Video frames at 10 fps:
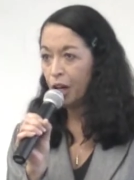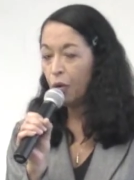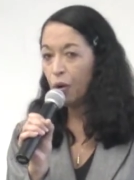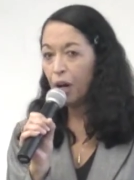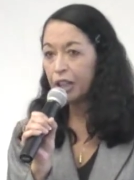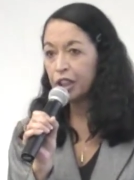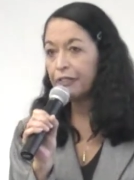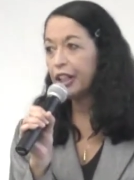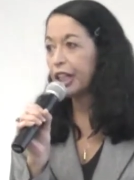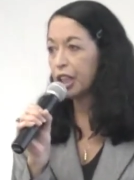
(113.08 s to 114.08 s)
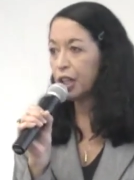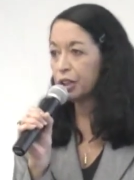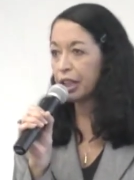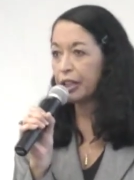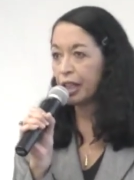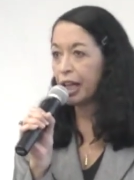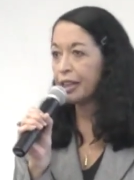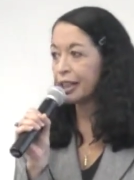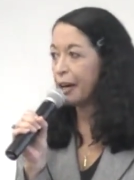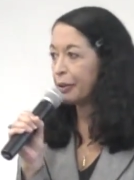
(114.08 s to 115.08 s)
We're watching very closely in the
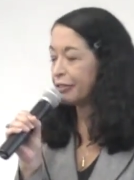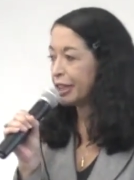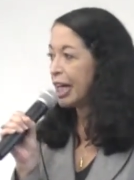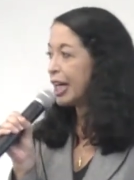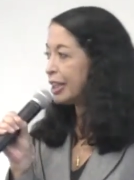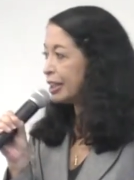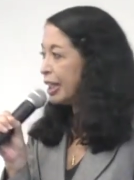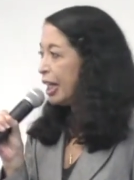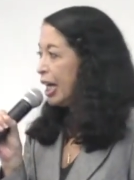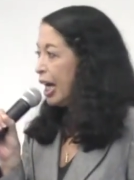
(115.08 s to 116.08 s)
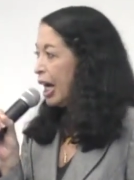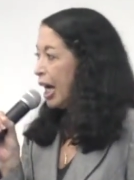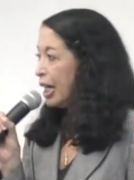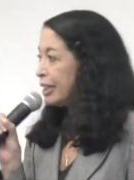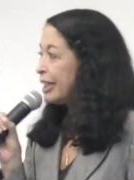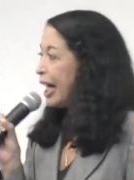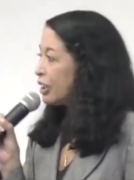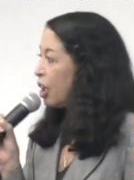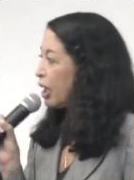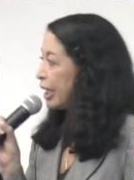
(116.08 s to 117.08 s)
last couple of days as
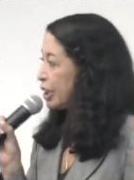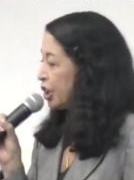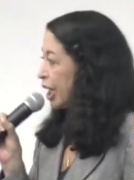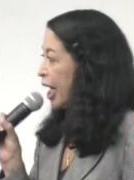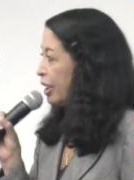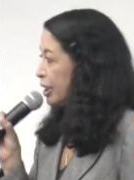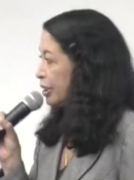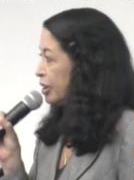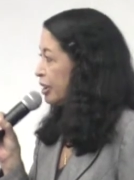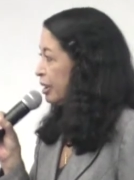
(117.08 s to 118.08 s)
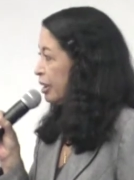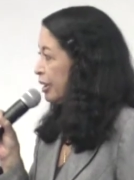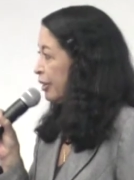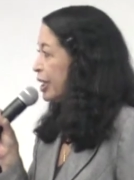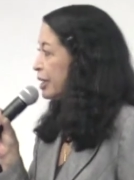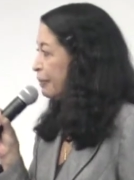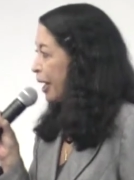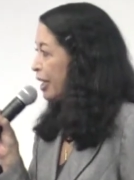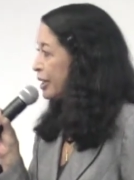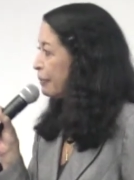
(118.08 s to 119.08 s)
that law gets challenged. There is a
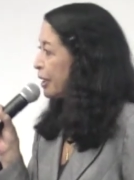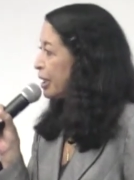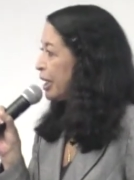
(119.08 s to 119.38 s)
possibility